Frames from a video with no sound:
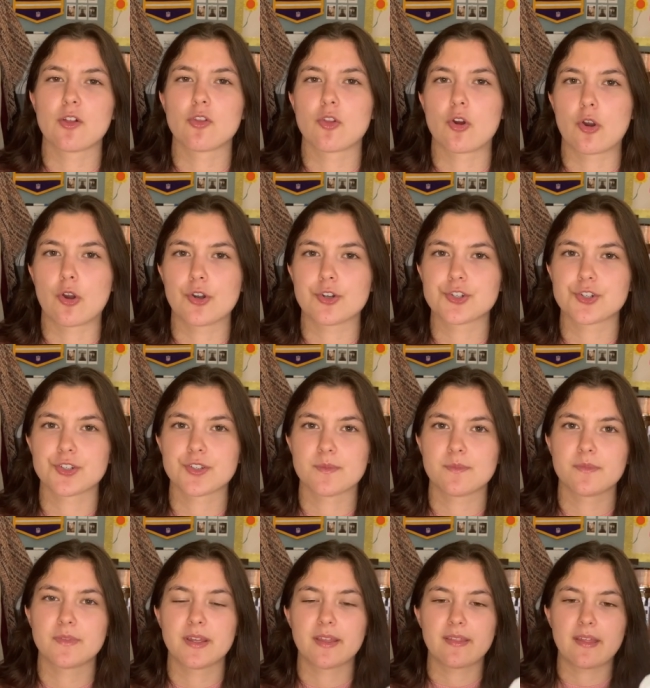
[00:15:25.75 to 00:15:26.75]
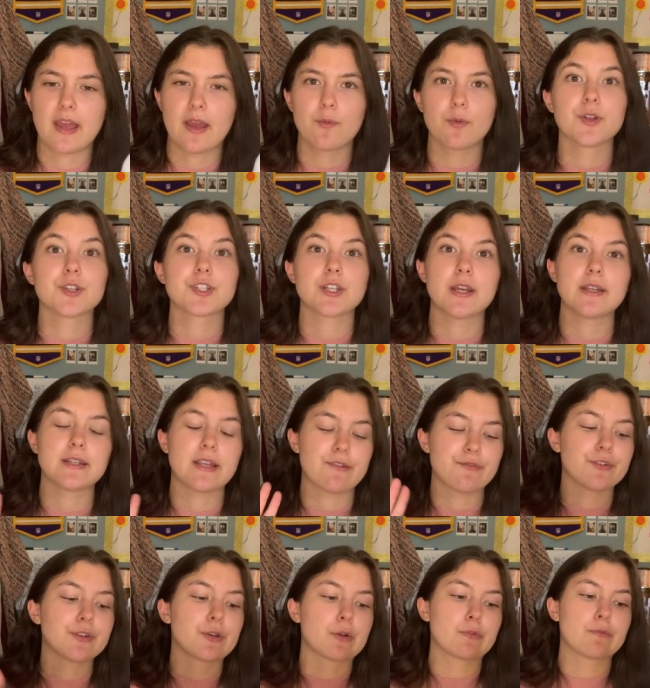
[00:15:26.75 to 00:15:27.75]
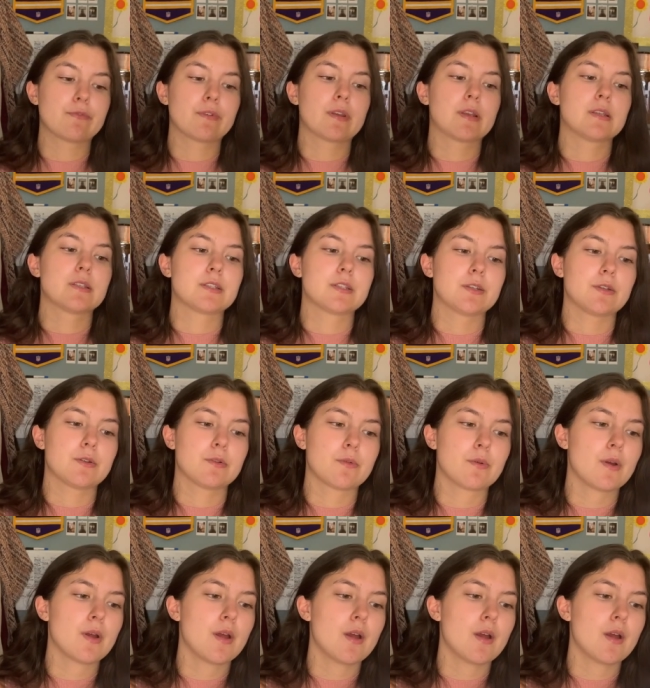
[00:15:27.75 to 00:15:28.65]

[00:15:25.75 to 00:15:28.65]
large or something like that, which I definitely don't fit into.